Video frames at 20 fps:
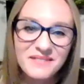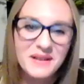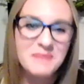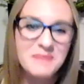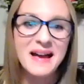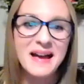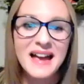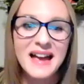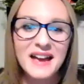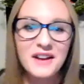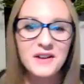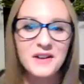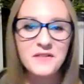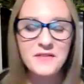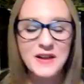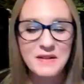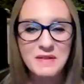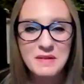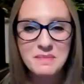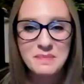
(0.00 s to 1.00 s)
We met at her
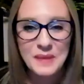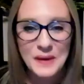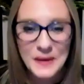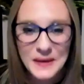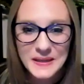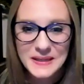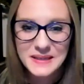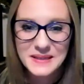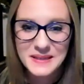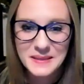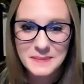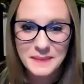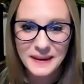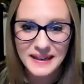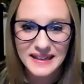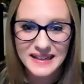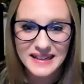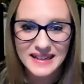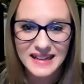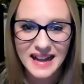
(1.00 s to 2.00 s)
favorite birding
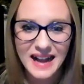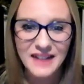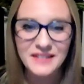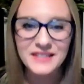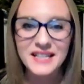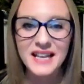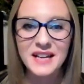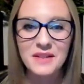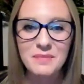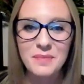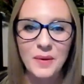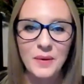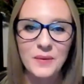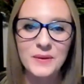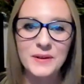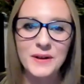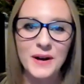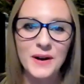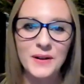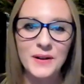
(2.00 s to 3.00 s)
spot outside of
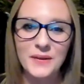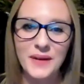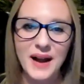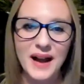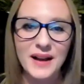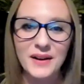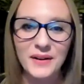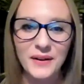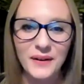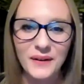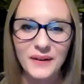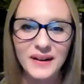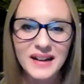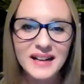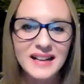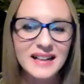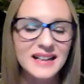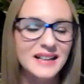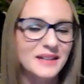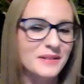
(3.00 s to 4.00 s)
Boulder, Colorado.
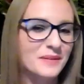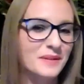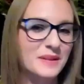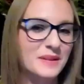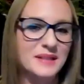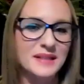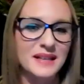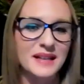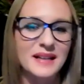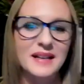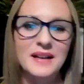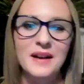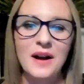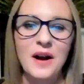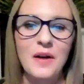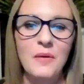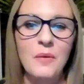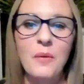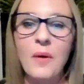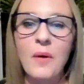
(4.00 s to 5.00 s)
It was
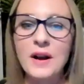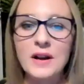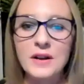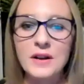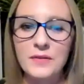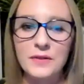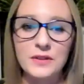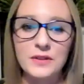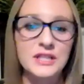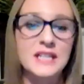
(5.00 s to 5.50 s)
wonderful.